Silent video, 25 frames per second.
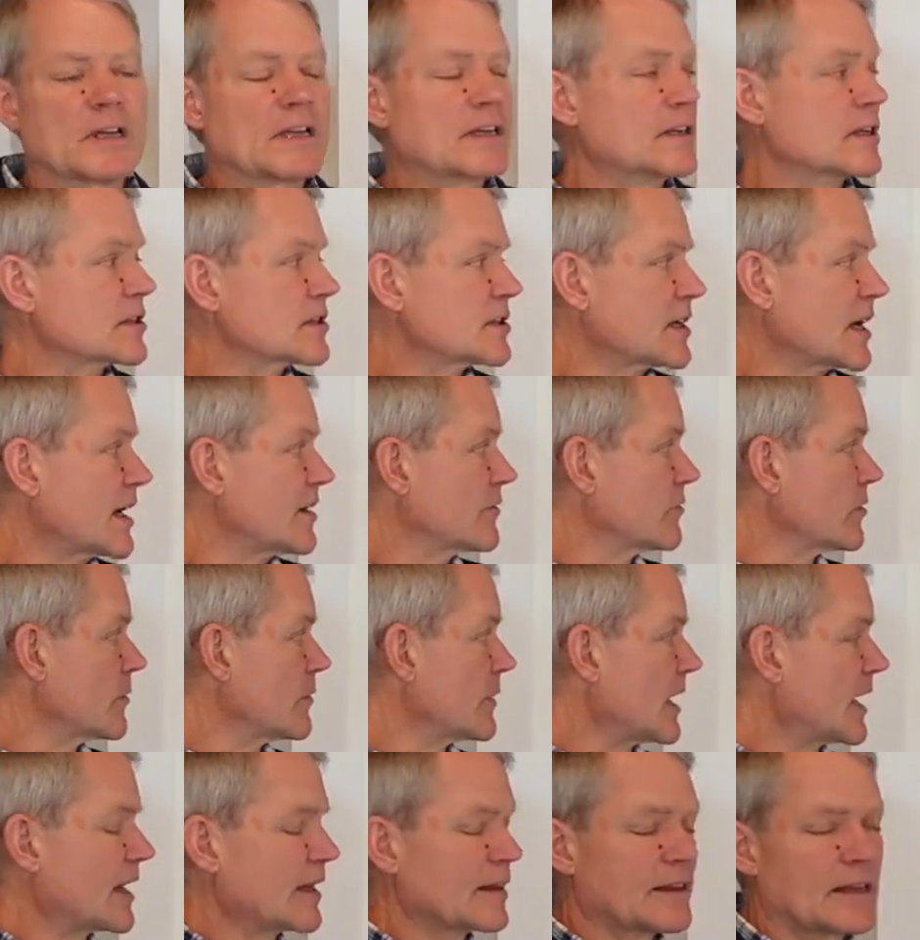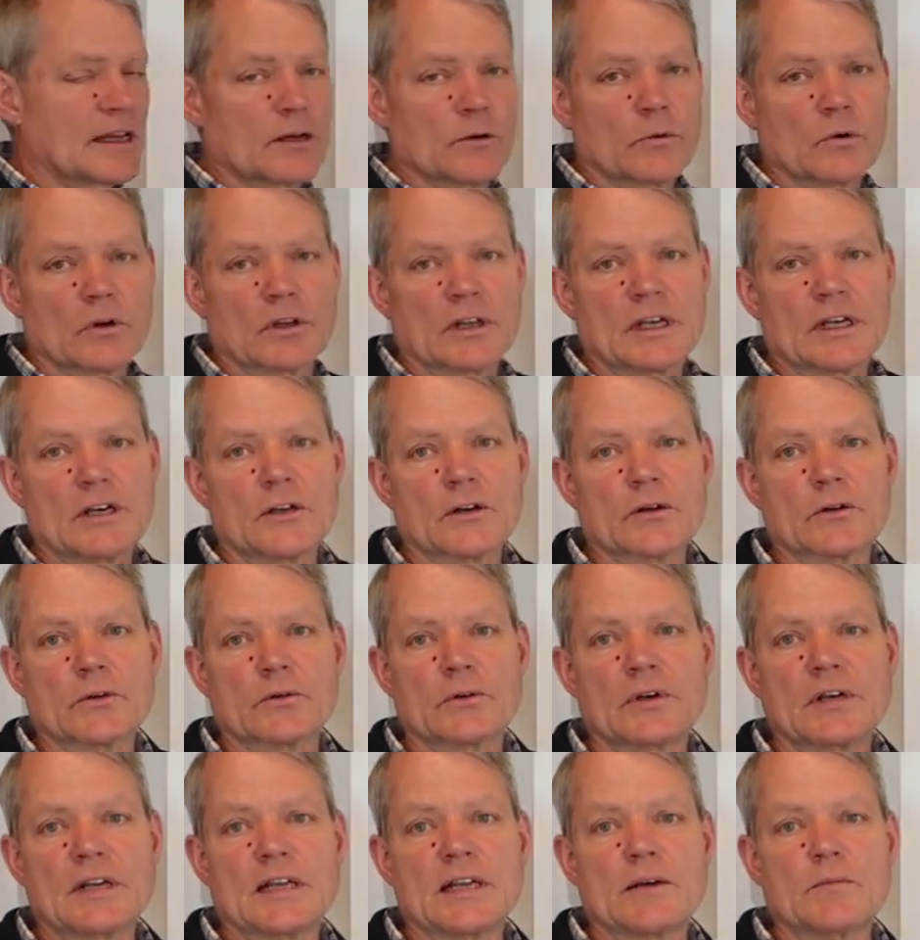And aside from that, they really
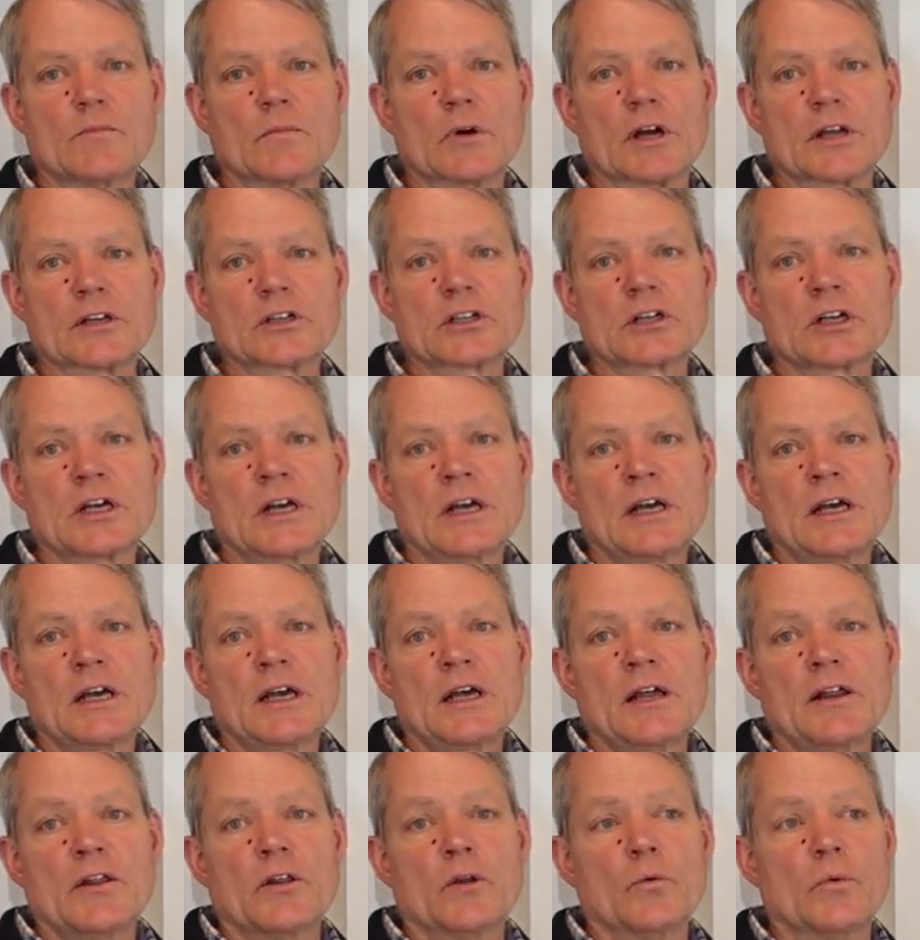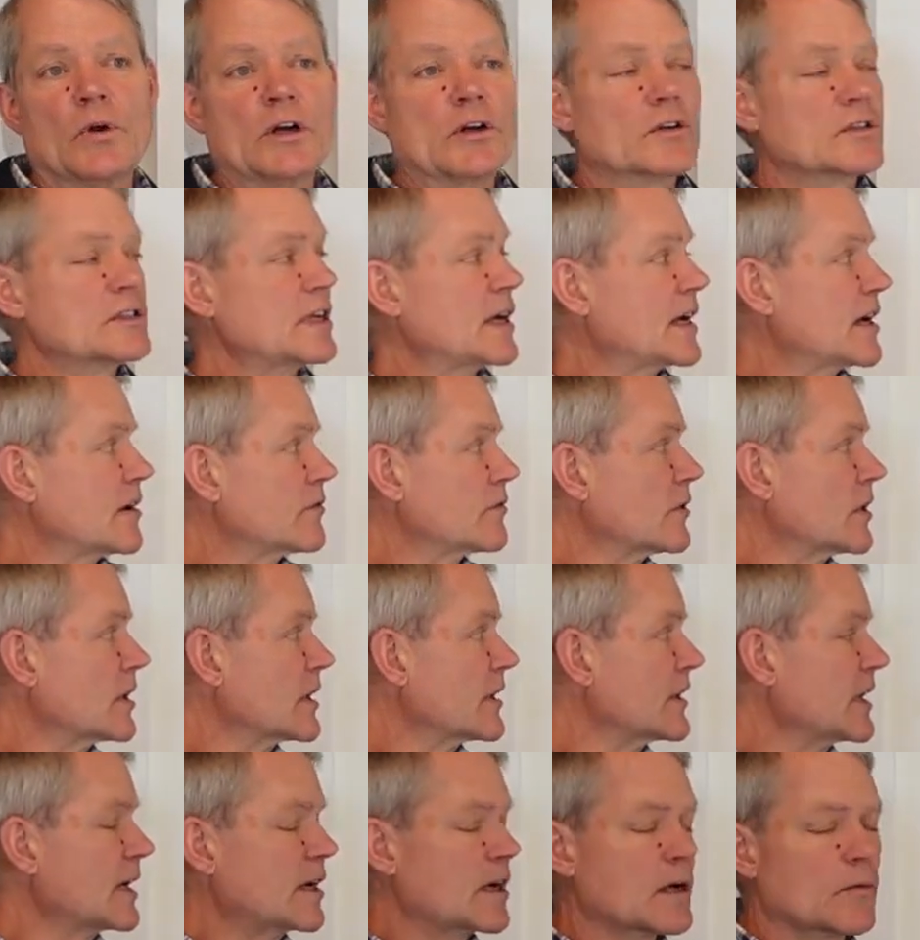don't need much the windows have,
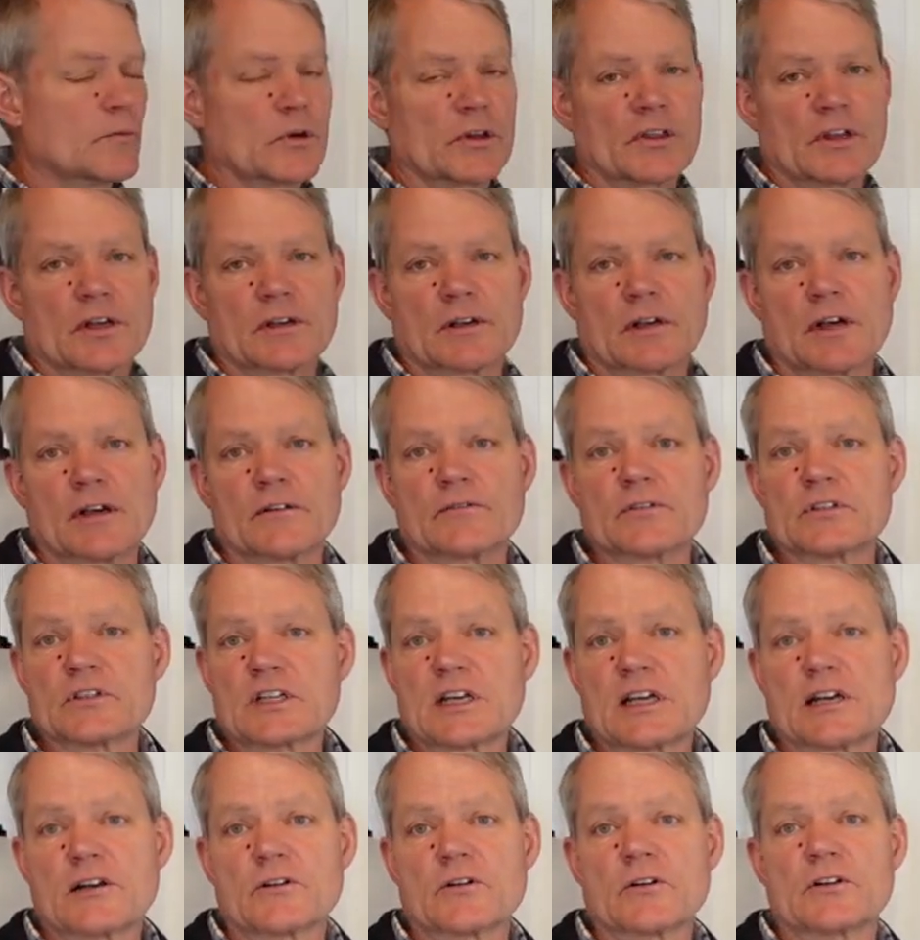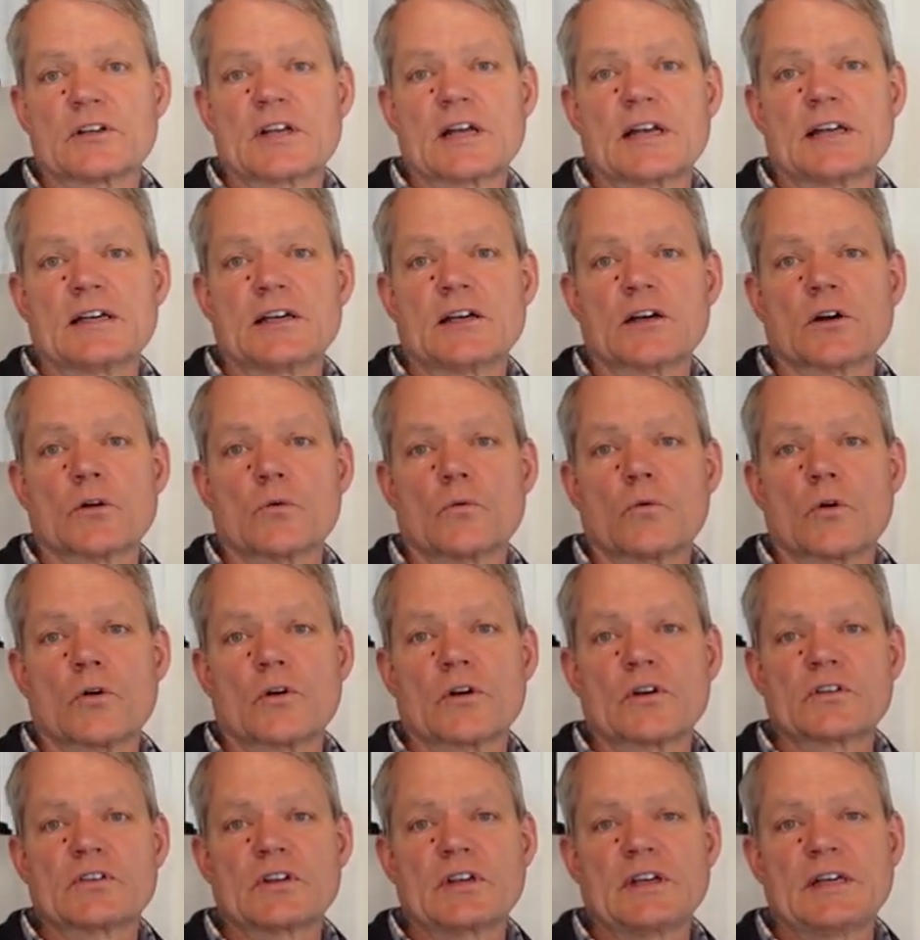uh, they come with a kind of standard 10-year
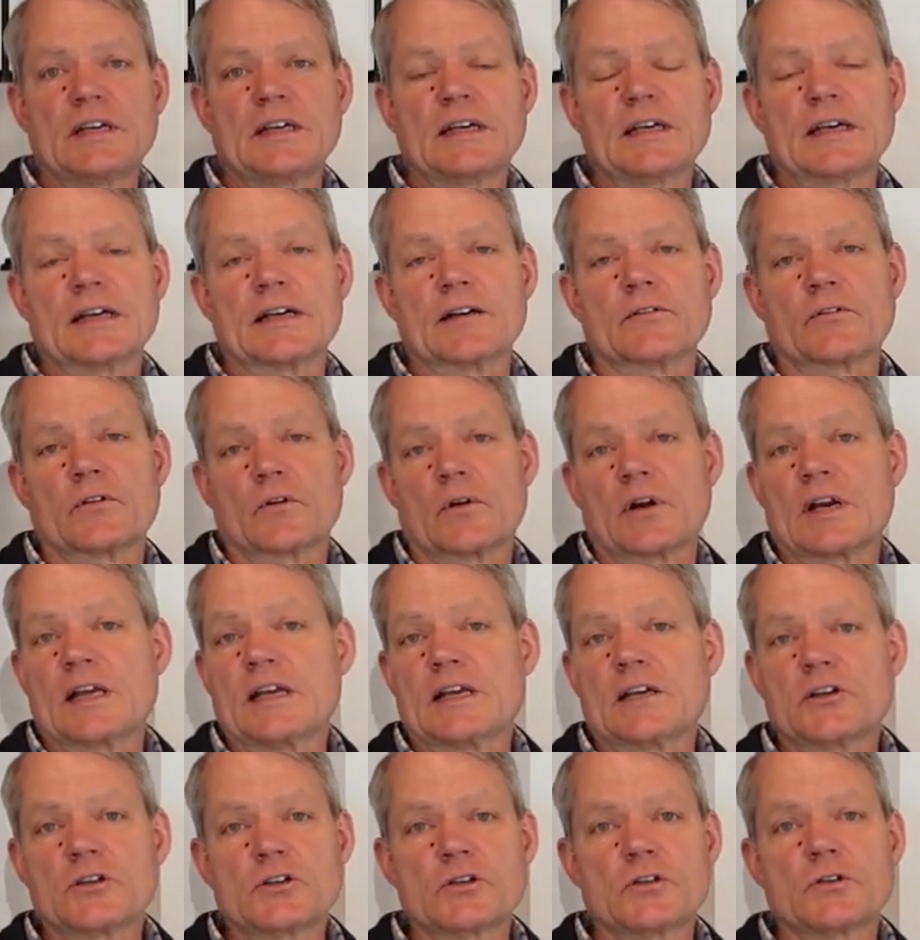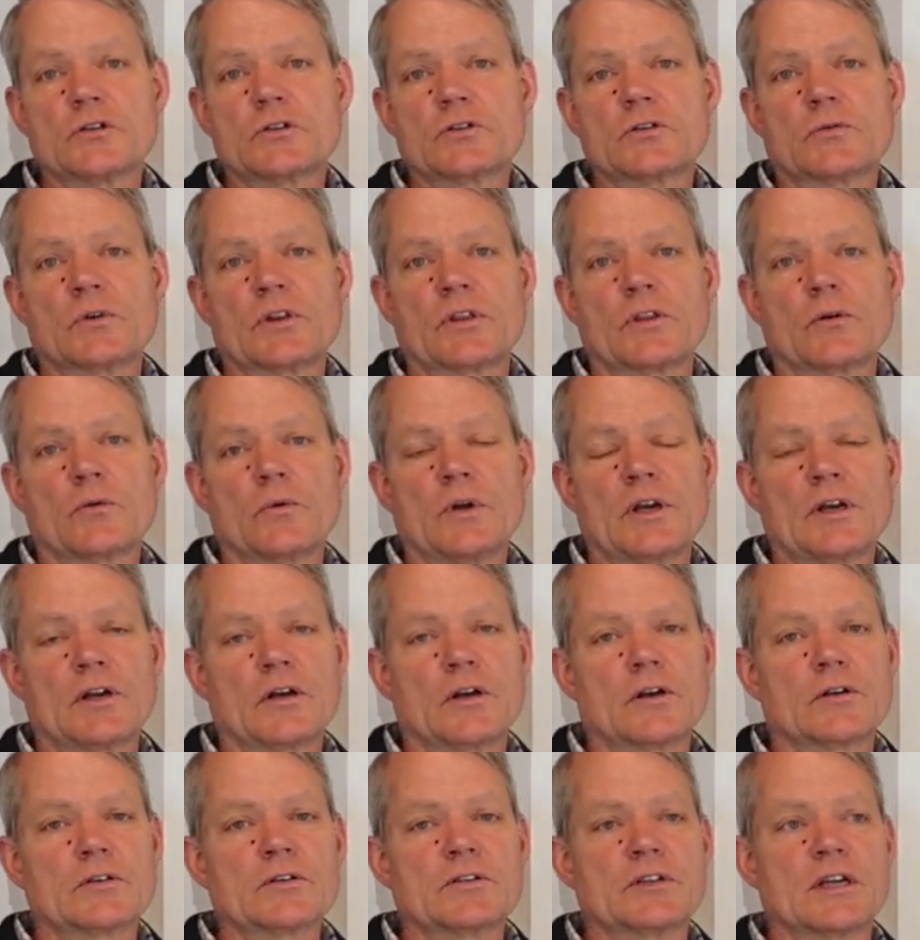warranty, and if there are any issues with the
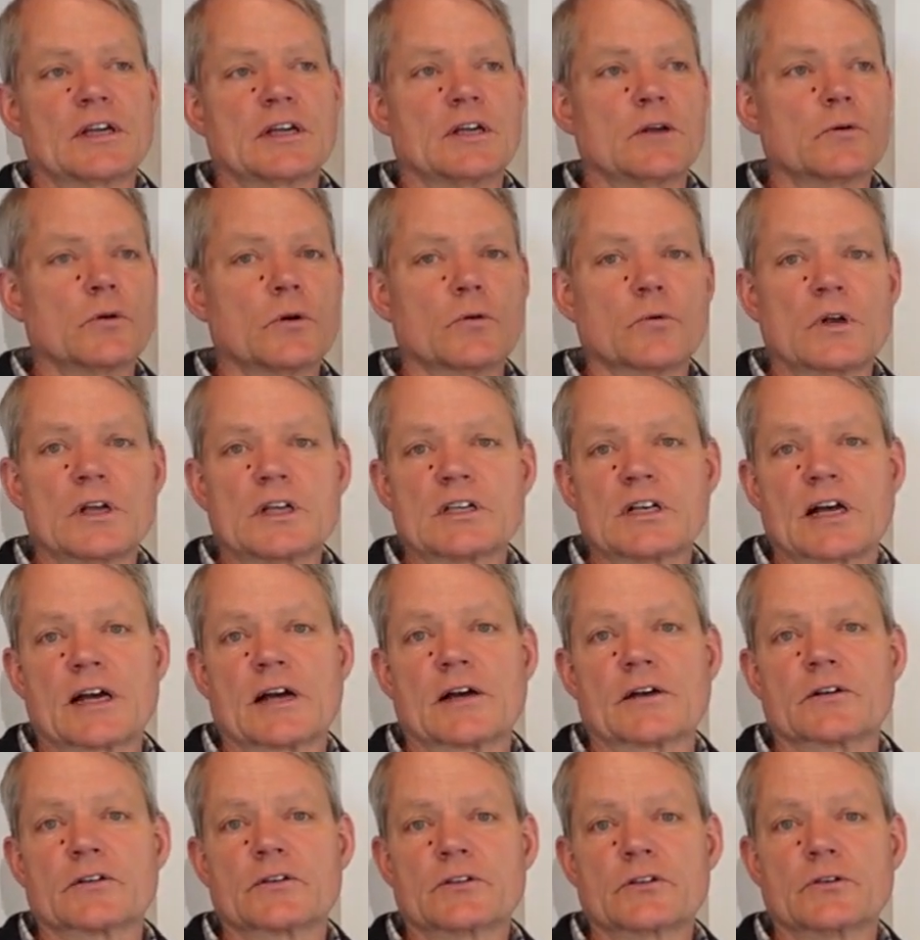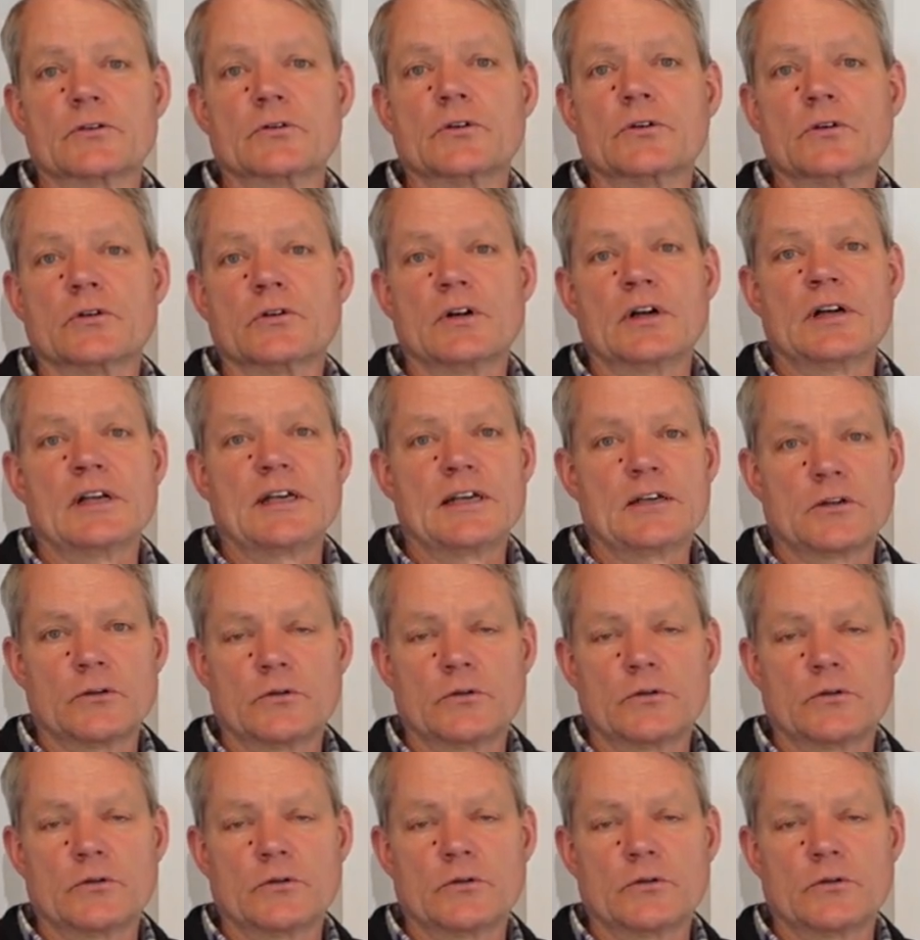windows, then you would reach out to Unity,